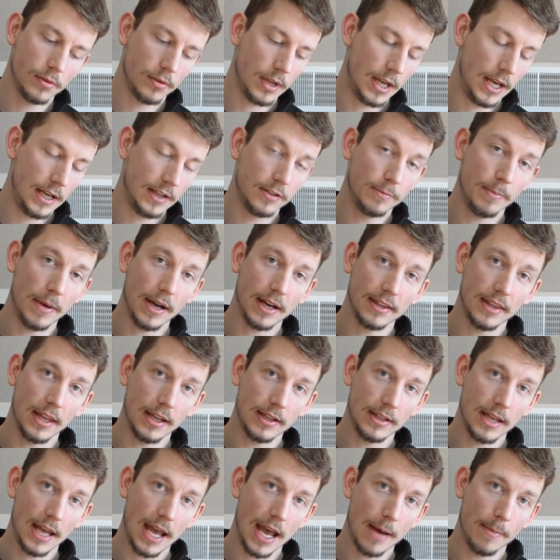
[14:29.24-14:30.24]
expect
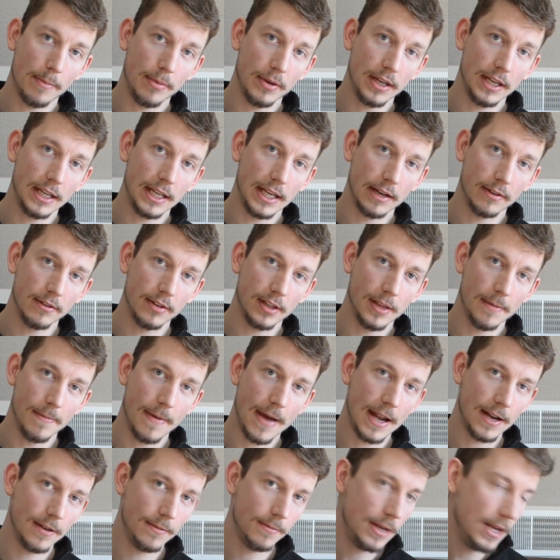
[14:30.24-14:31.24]
that to happen and get really
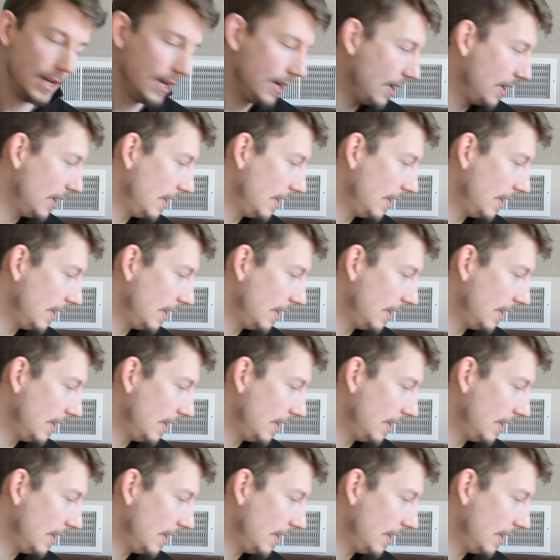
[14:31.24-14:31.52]
mad at me.